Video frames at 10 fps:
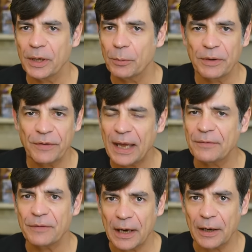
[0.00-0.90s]
you know, we've
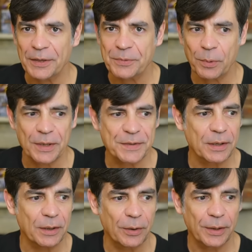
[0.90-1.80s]
had various ones,
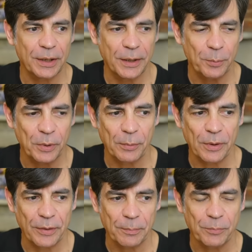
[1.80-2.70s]
including you know, we were
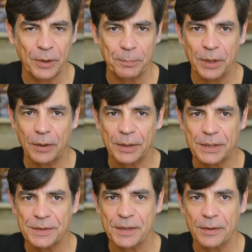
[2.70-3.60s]
the the
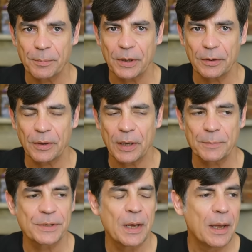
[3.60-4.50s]
Puritans and the
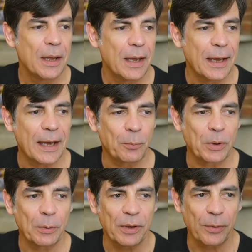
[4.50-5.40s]
Pilgrims. Uh,
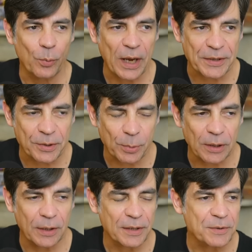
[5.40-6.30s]
we were the
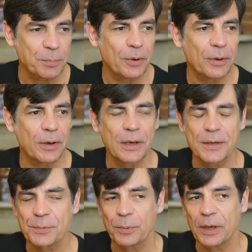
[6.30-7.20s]
westward
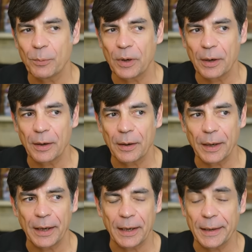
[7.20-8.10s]
explorers. We were
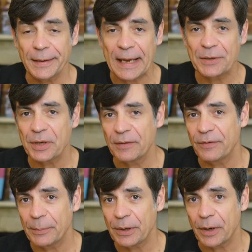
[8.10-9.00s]
uh, a nation of
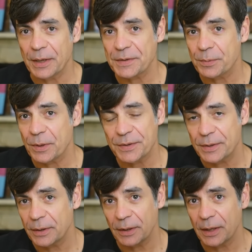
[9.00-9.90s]
immigrants was
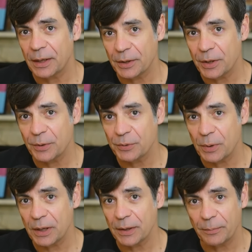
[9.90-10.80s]
certainly a huge
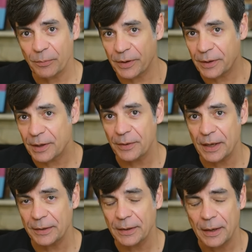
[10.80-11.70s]
one. The, you know
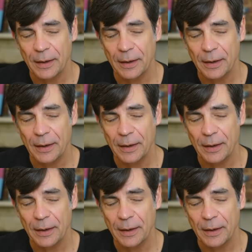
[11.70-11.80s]
that